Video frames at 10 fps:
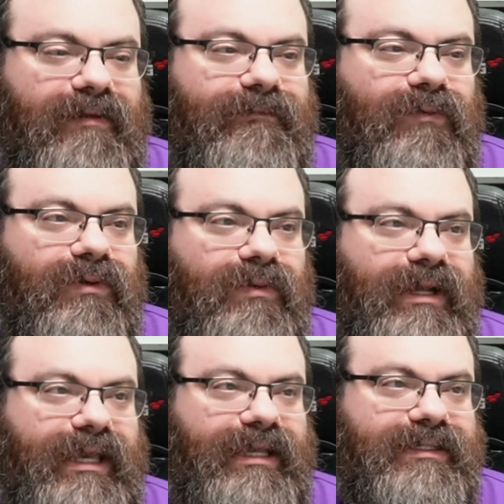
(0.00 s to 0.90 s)
Four
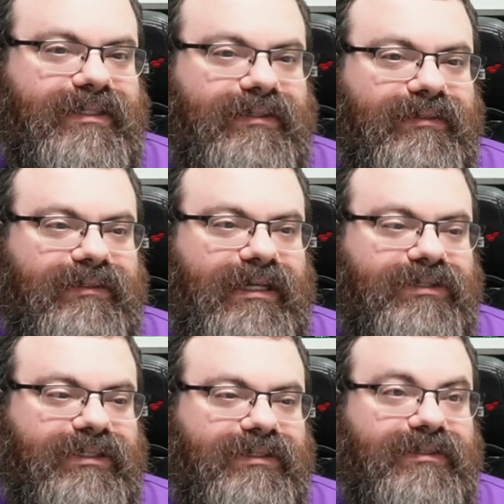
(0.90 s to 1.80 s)
or eight.
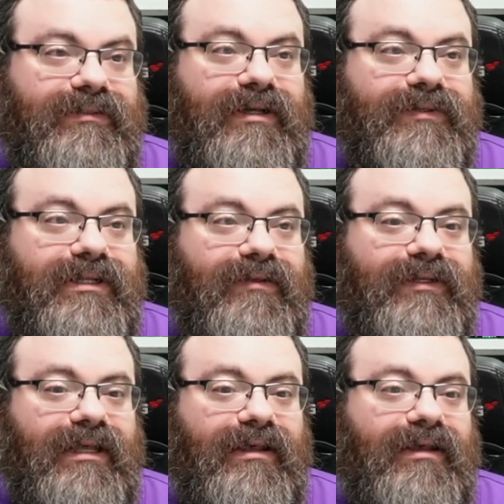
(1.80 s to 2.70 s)
Actually, it's not
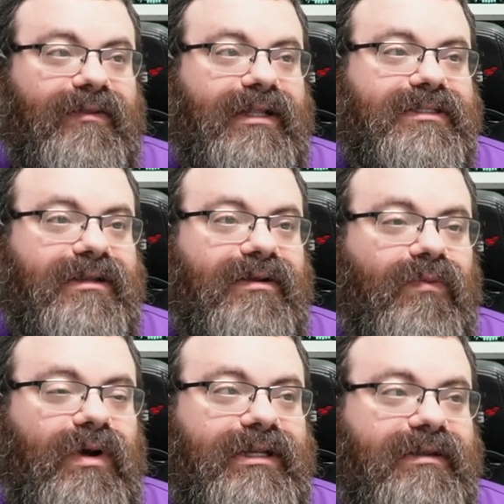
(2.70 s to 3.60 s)
resolved. That's not a
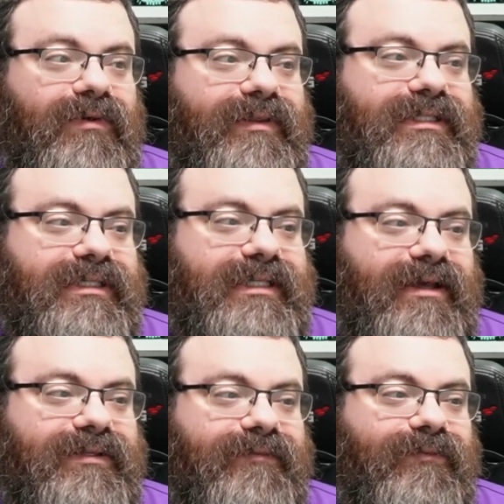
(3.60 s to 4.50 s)
one anymore. This is
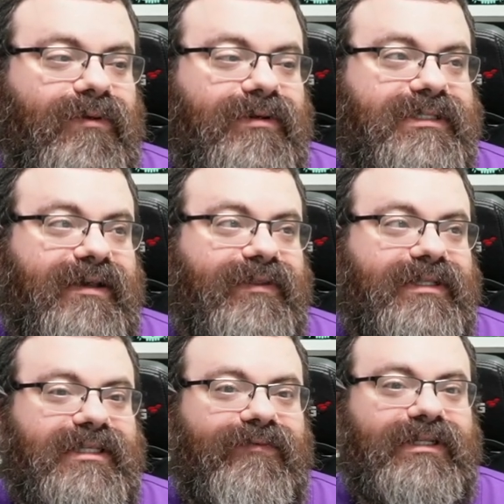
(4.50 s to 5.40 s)
down to four or seven. The
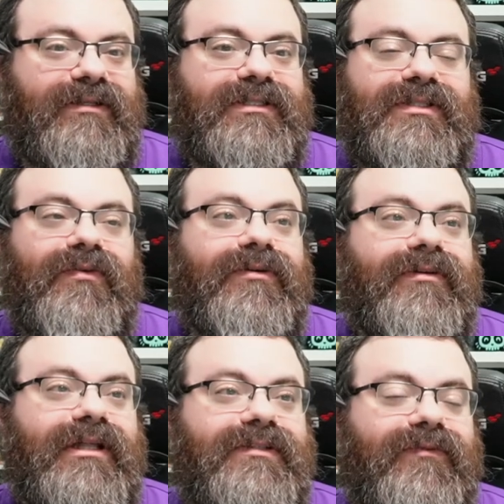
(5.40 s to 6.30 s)
seven tells us the order.
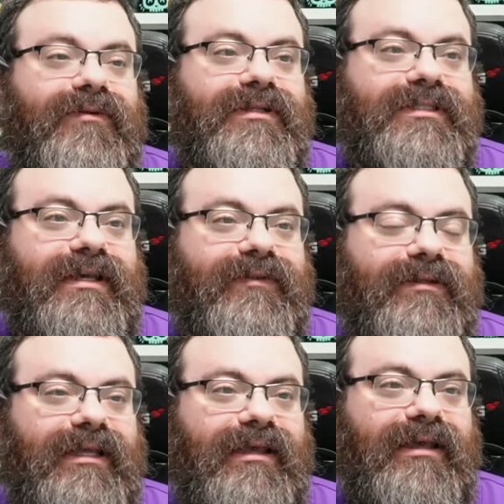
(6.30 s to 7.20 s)
That's four and
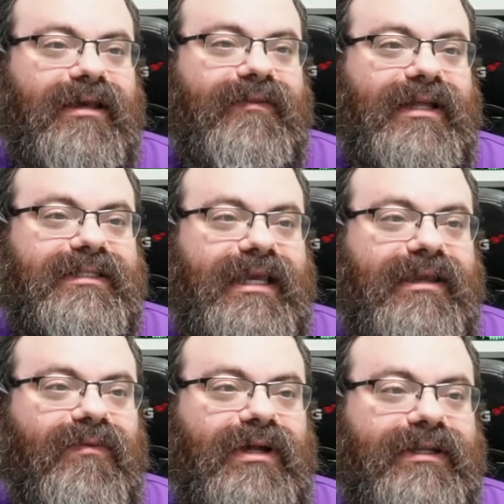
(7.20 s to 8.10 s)
seven. That's
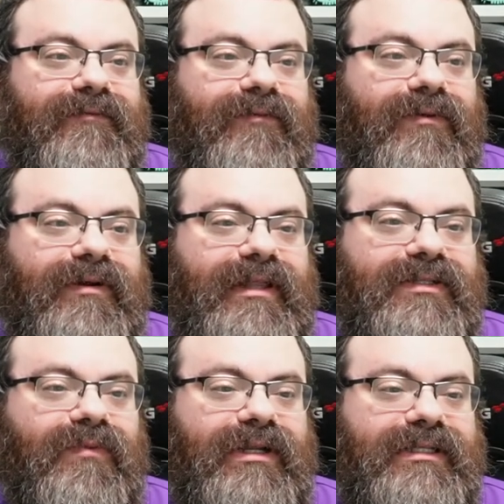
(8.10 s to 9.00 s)
eight, one, and four.
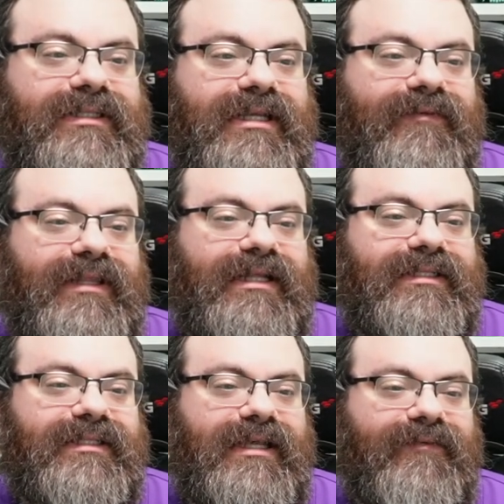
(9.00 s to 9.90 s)
That's one and seven.
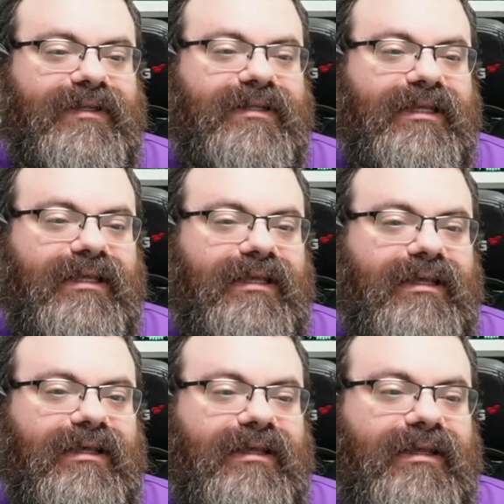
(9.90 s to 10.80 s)
That's seven.
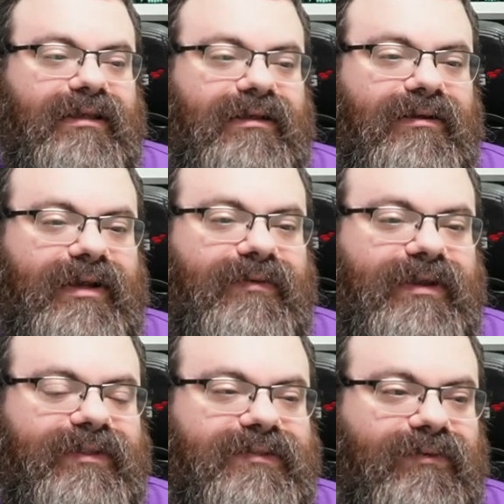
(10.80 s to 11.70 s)
All right, we
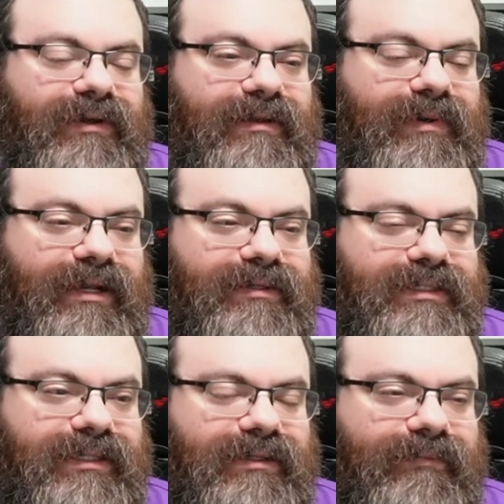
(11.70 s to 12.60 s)
have this four, eight pair
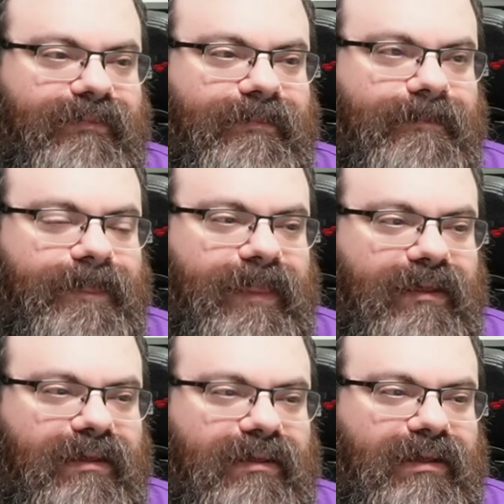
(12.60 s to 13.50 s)
still.
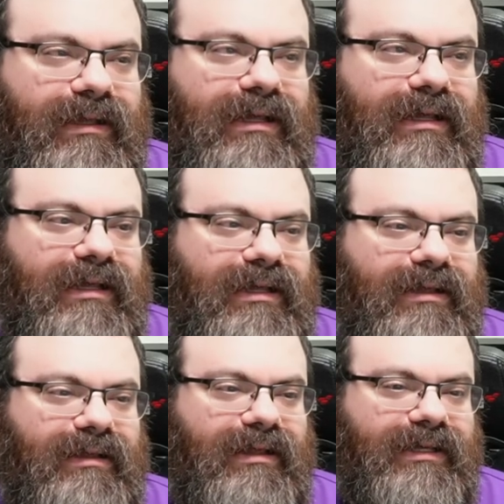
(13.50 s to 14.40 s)

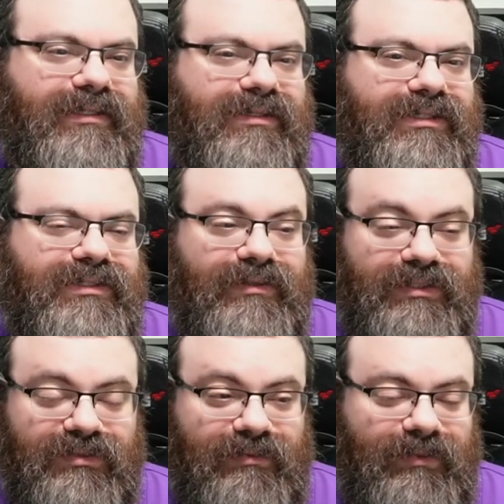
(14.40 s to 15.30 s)
Uh, I guess I'll just do
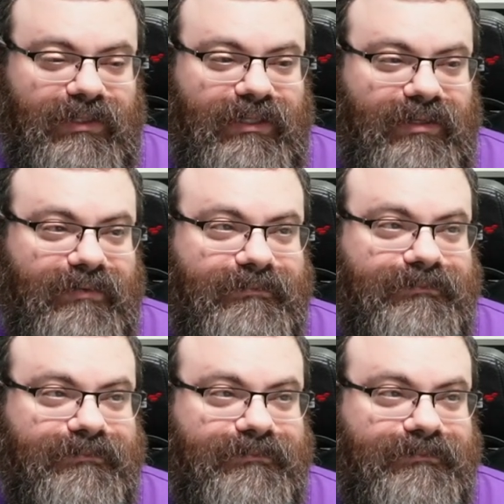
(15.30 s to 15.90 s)
this triple here.